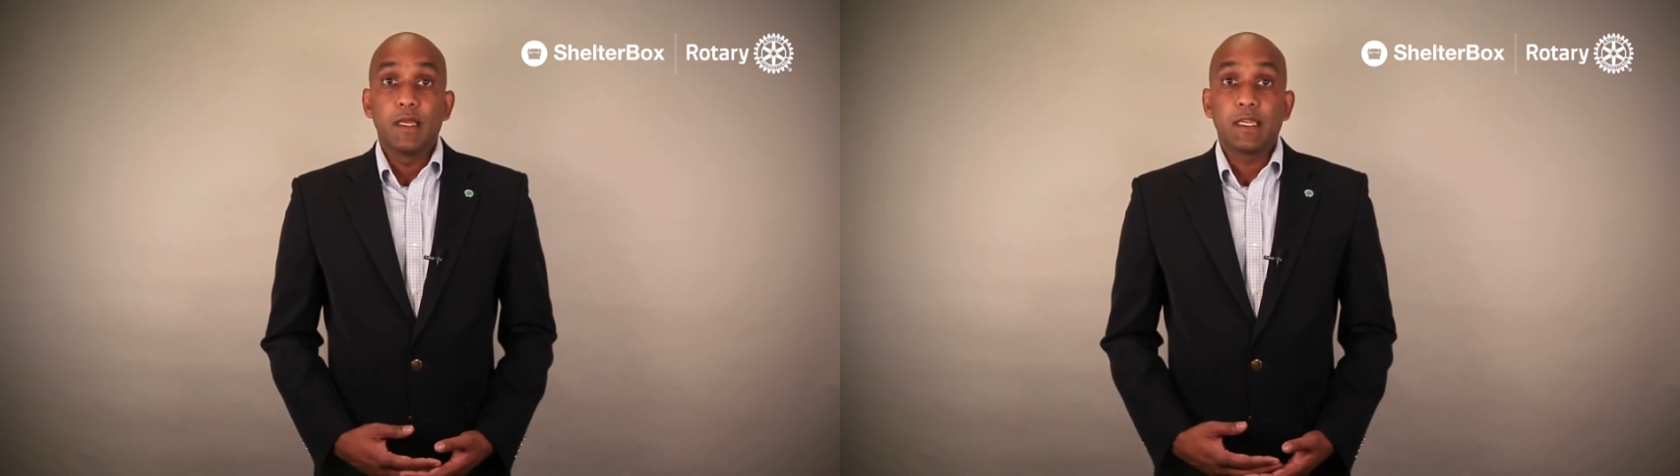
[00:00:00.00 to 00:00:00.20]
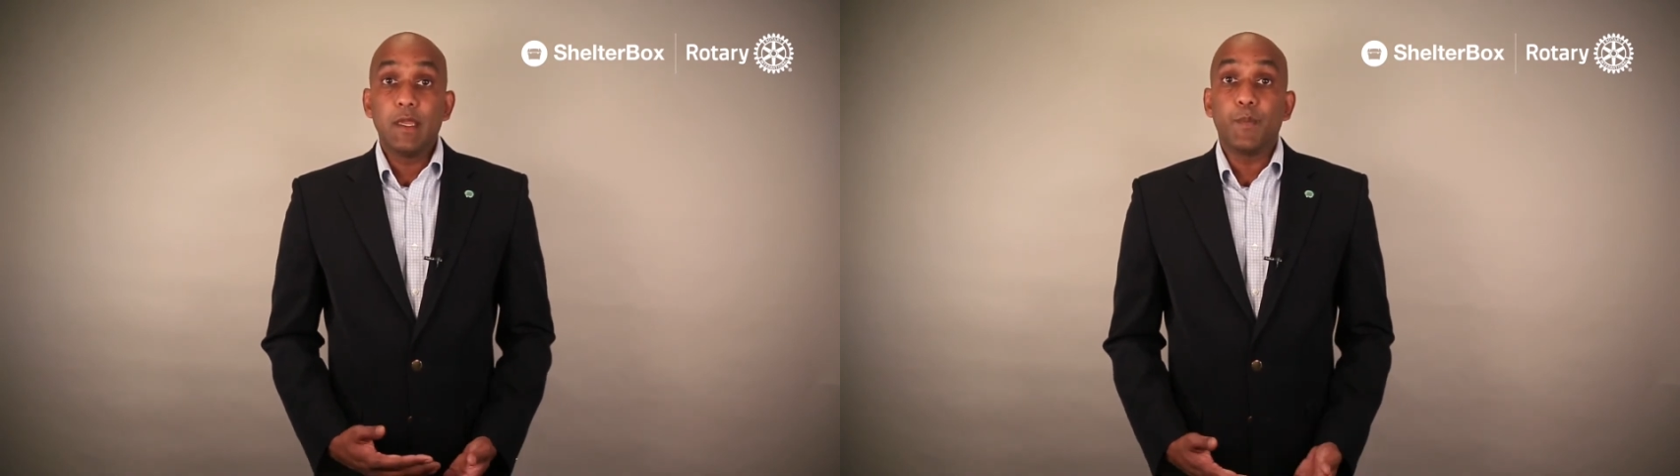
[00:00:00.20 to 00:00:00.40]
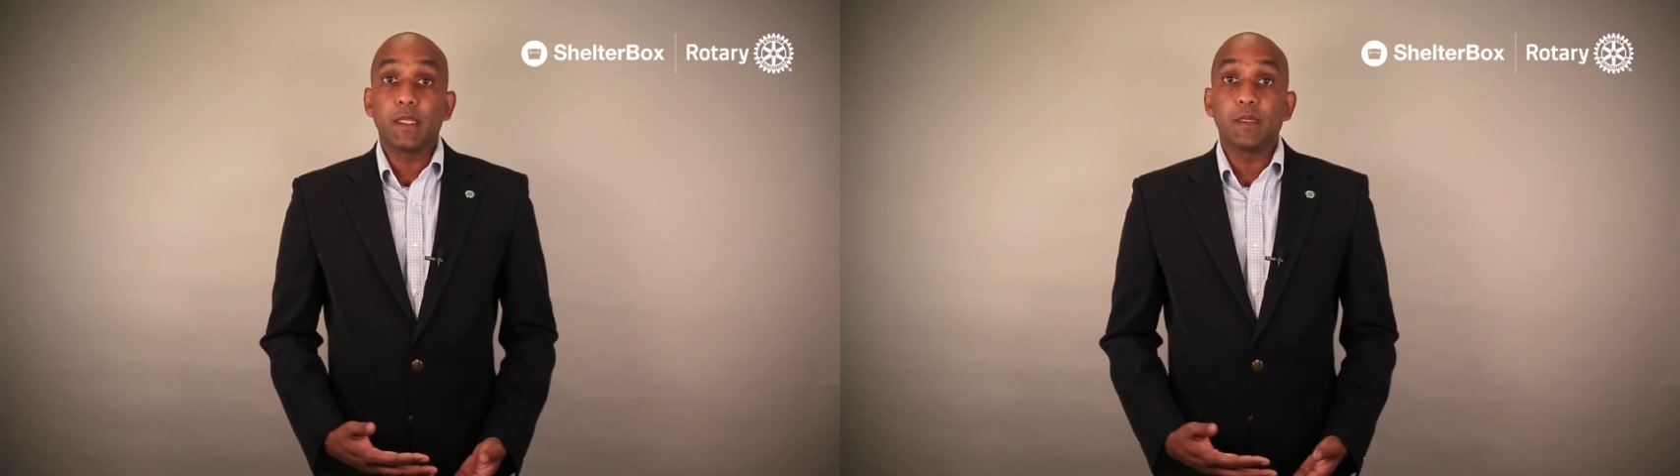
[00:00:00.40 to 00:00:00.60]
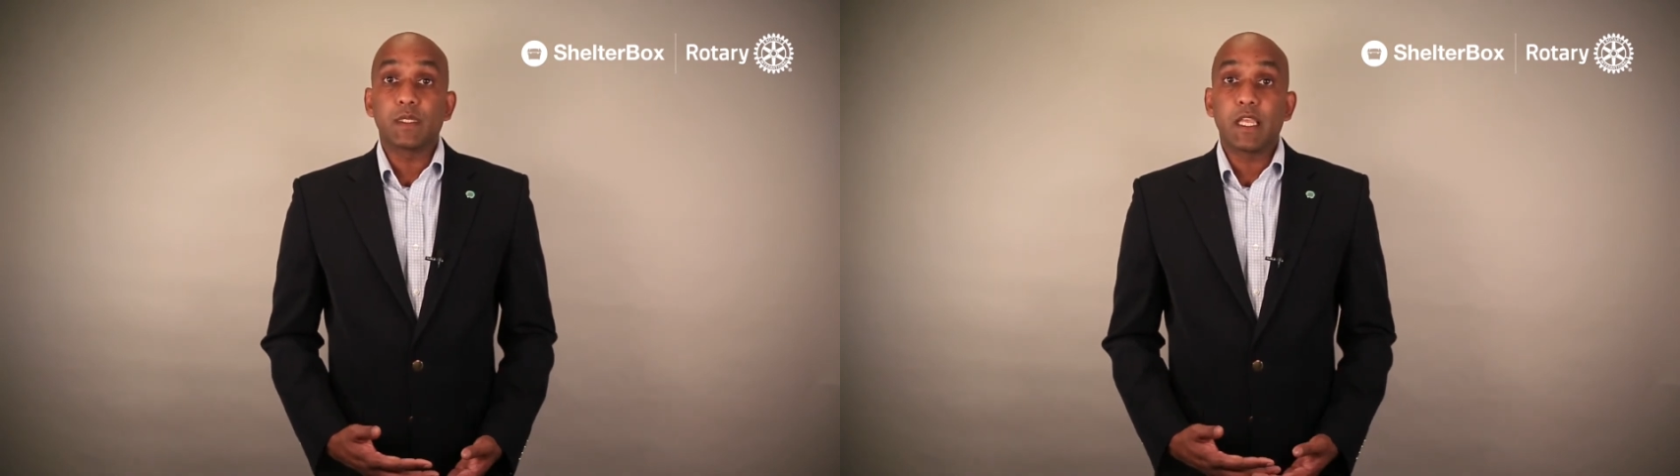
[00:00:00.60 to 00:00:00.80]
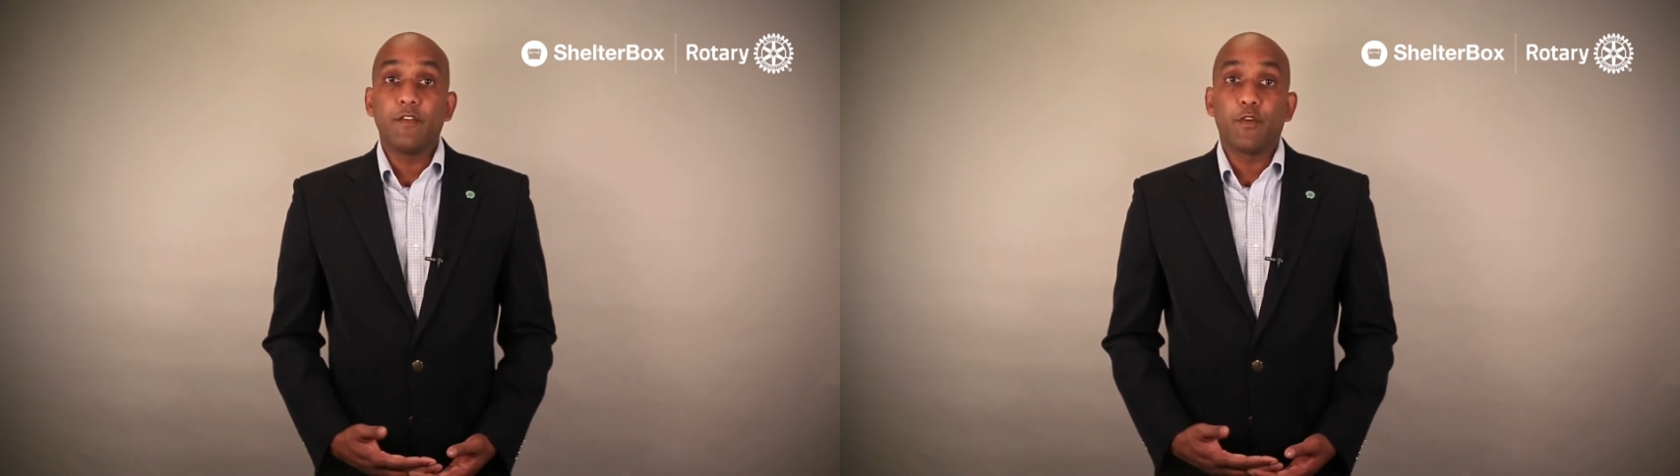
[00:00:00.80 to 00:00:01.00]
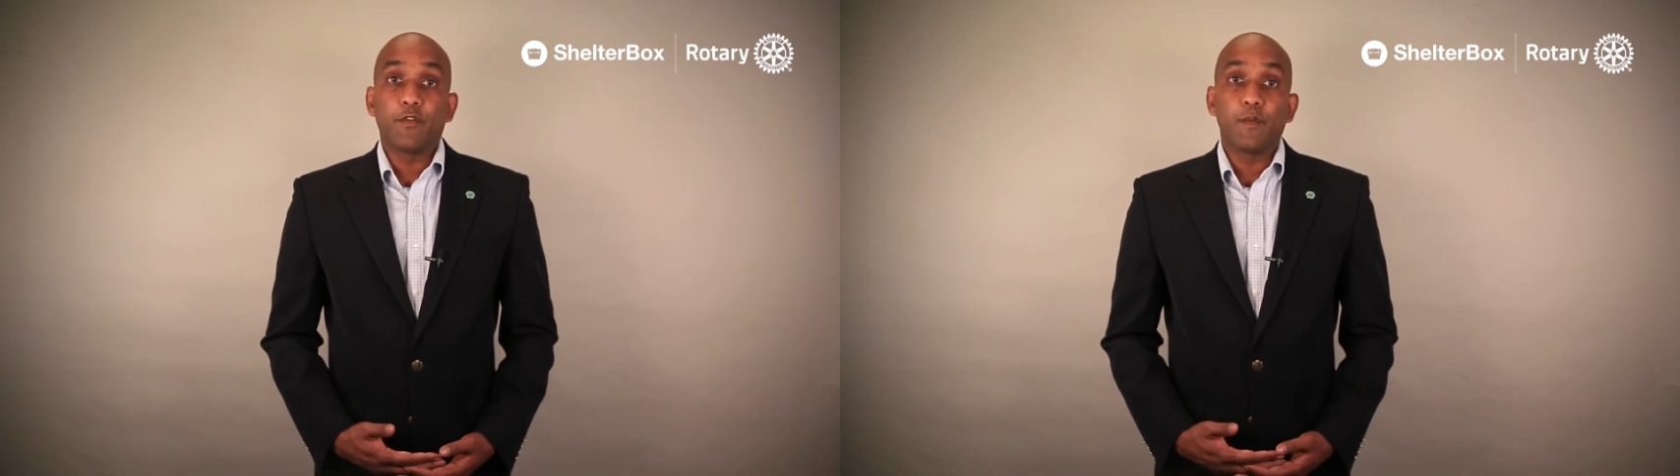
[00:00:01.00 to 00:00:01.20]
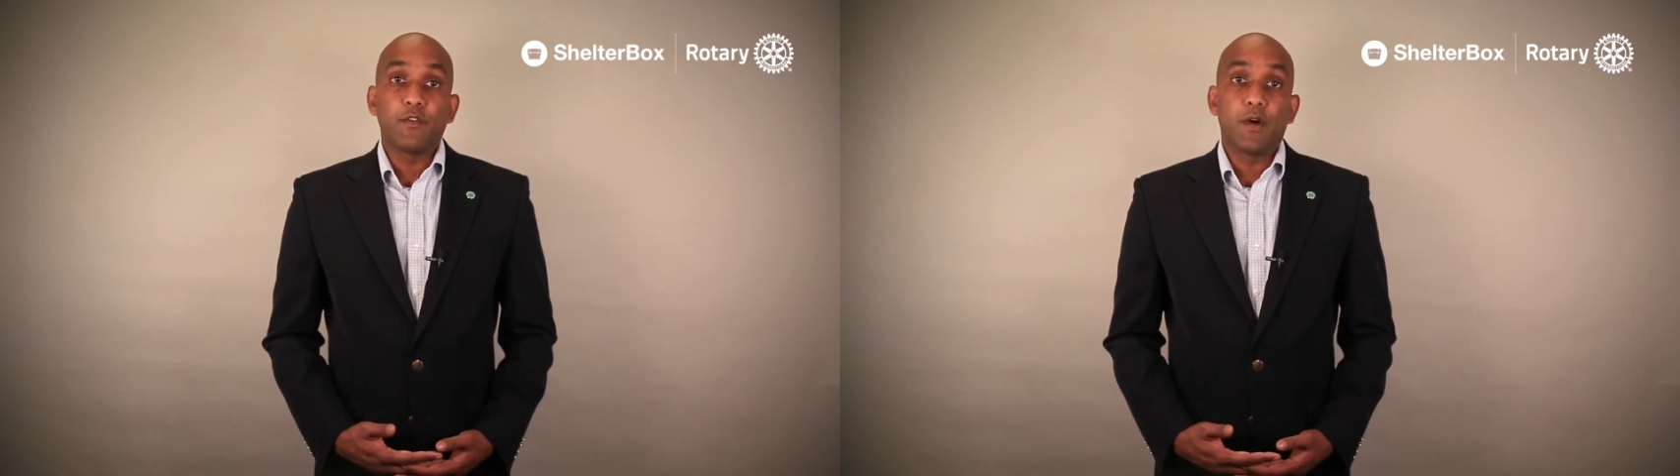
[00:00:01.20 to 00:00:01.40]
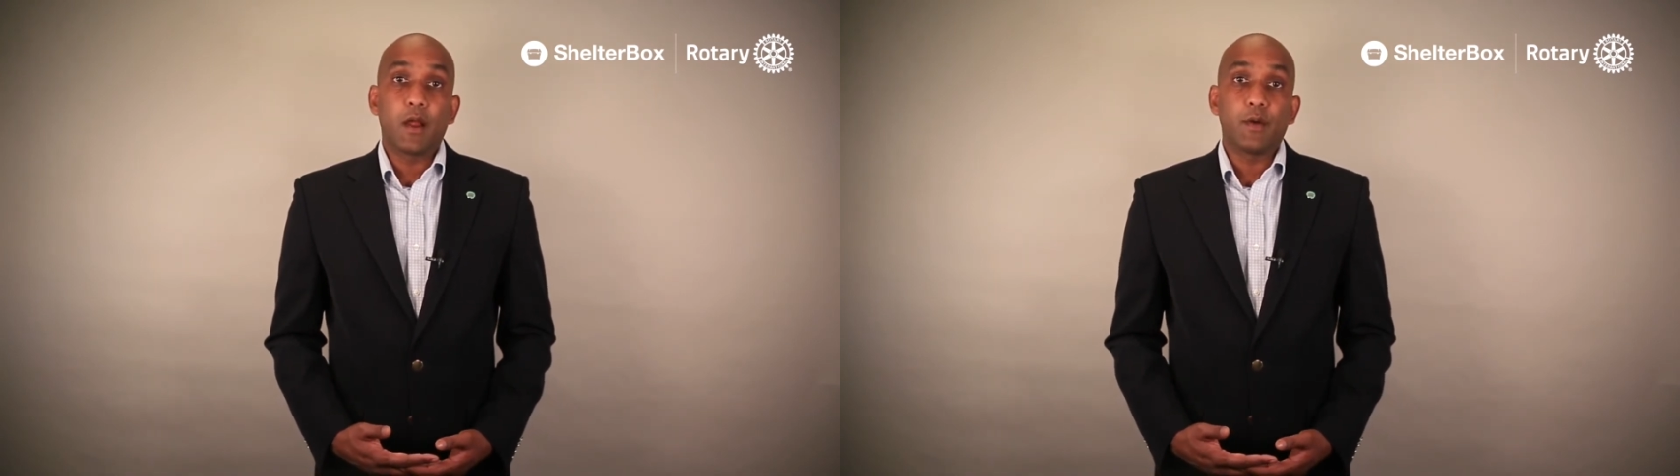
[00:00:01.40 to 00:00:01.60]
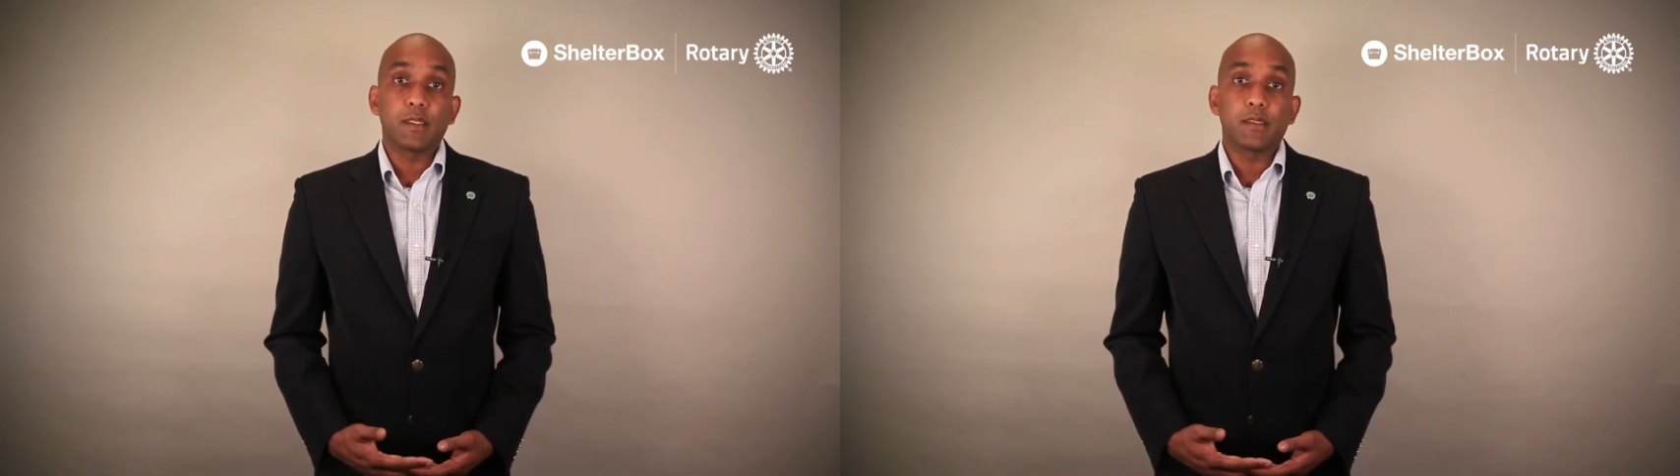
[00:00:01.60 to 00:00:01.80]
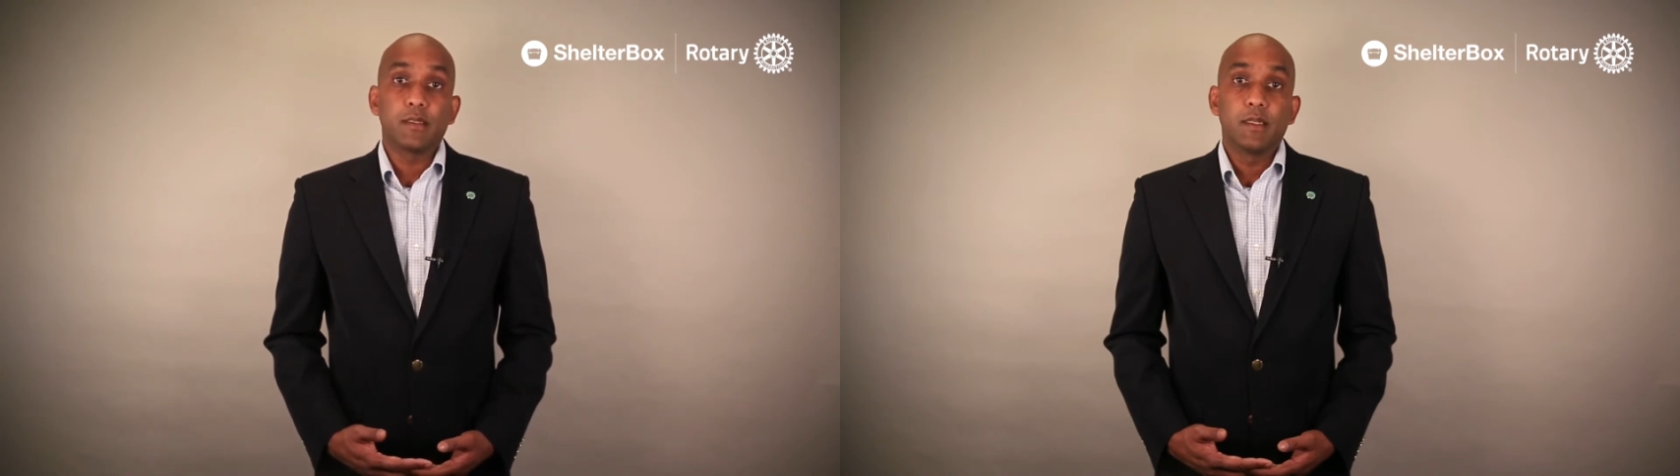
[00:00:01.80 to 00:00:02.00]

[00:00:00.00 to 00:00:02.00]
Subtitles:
keeping them safer from the virus.